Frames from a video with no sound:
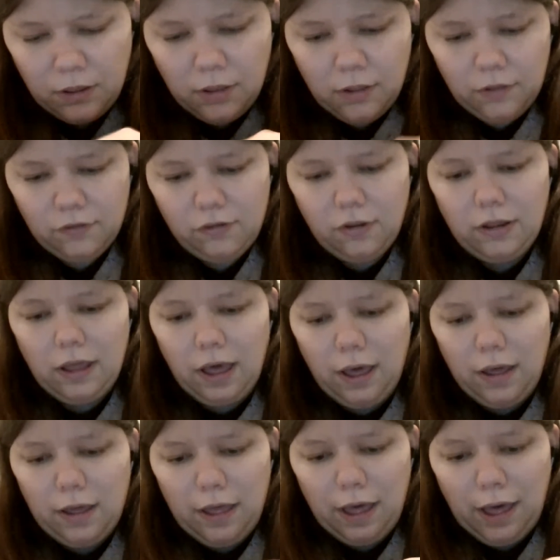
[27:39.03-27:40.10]
So yeah,
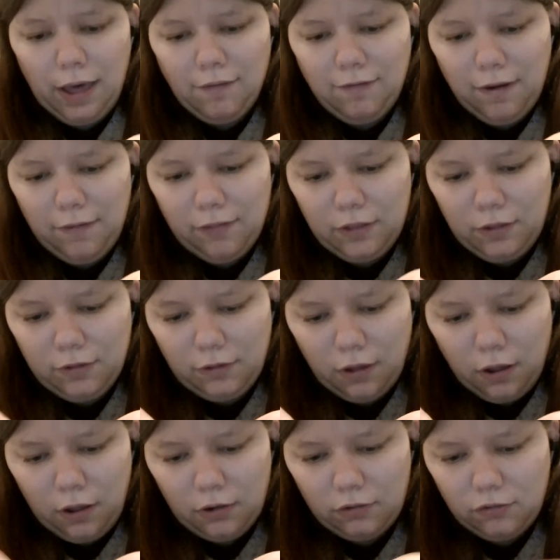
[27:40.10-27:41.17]
I found this
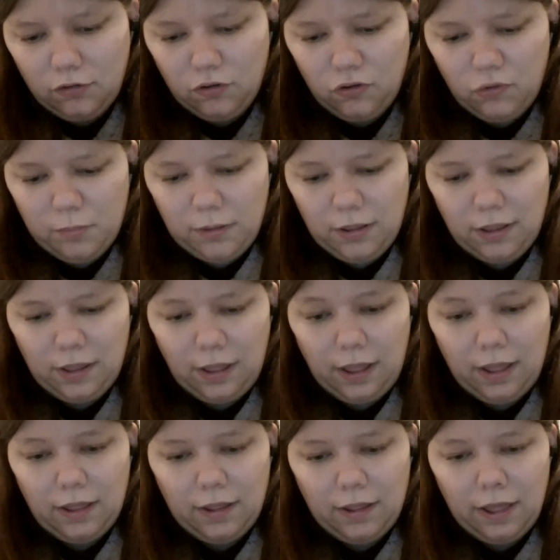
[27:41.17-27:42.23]
on Tubi
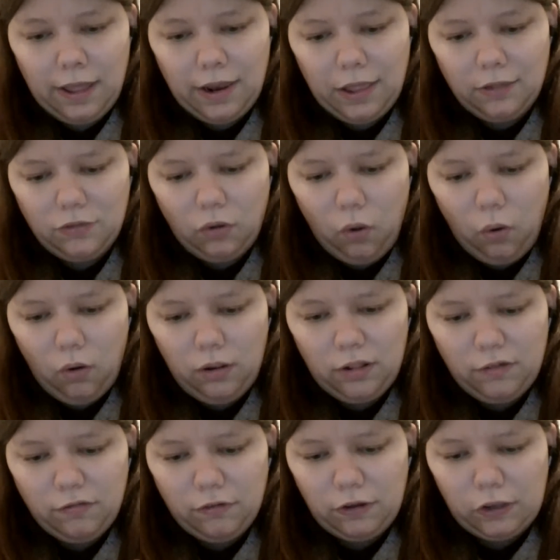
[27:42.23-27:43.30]
and I totally
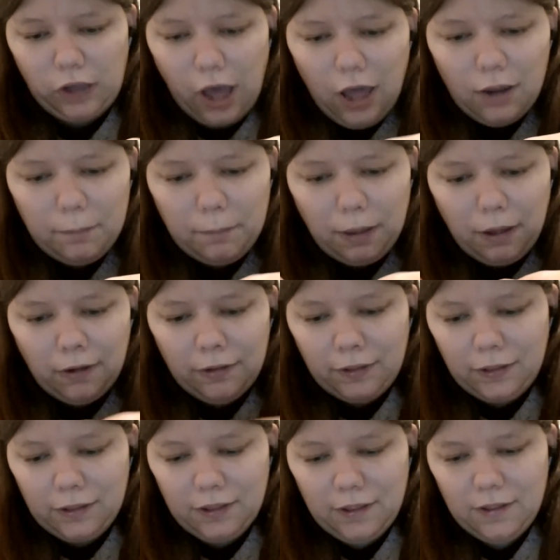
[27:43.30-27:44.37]
forgot about
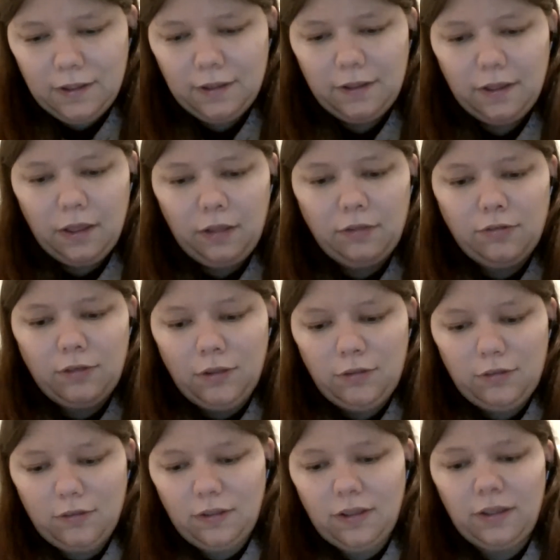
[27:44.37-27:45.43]
it
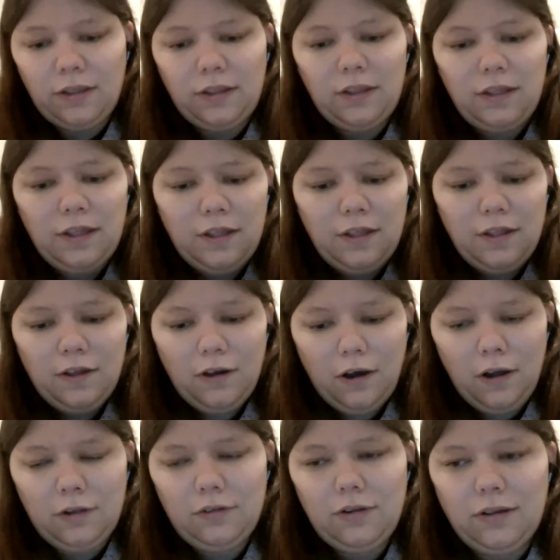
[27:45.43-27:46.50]
existing
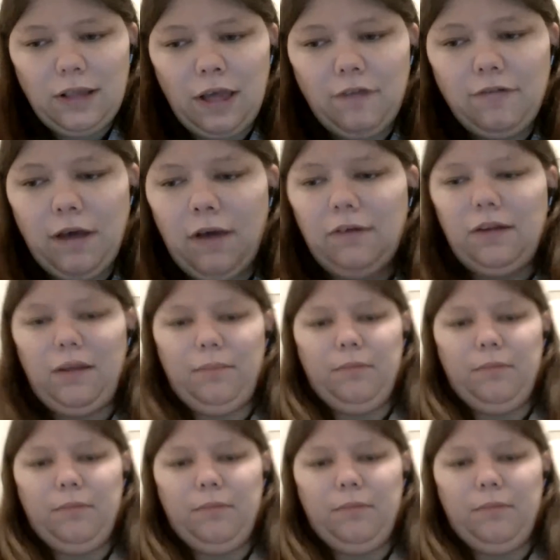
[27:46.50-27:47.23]
until I found it.